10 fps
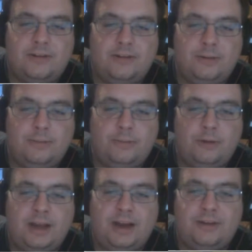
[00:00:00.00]
And it's gonna
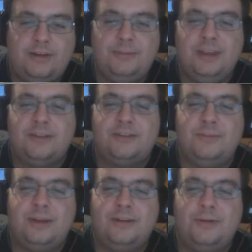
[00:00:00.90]
be pretty hard to keep
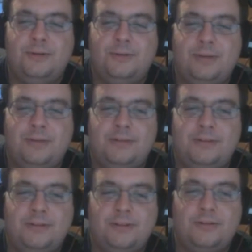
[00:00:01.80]
the estimate now,
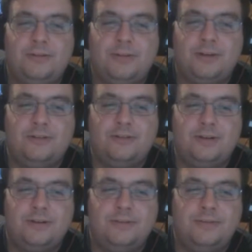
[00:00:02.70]
but we shouldn't go too
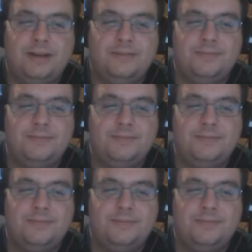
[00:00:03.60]
much over.